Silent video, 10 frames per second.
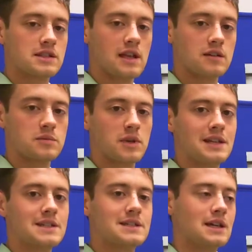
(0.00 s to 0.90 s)
discounts
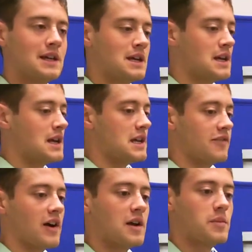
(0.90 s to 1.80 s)
means
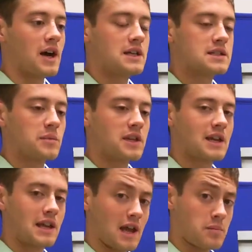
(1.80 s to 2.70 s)
if I buy
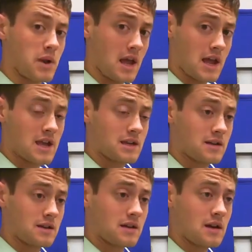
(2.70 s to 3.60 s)
something and I pay
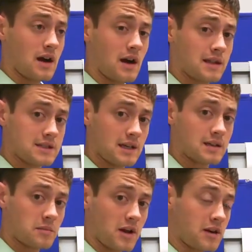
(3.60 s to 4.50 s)
on a
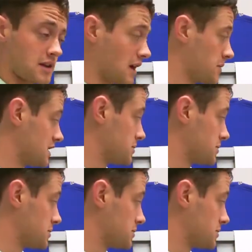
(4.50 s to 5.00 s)
set amount of time, in a